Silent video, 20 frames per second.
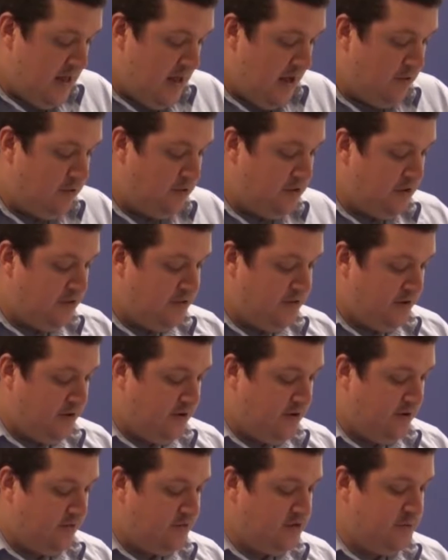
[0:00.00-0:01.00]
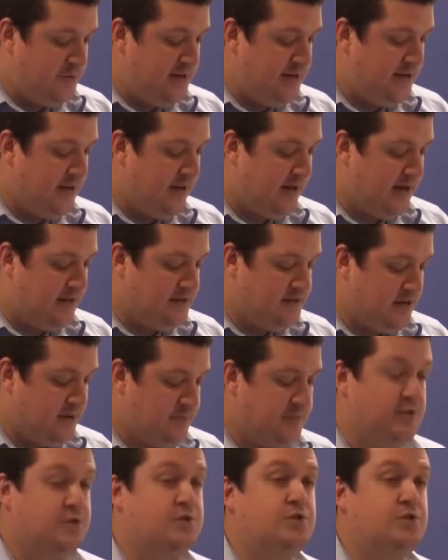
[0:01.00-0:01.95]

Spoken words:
and only a third of demesne lands had been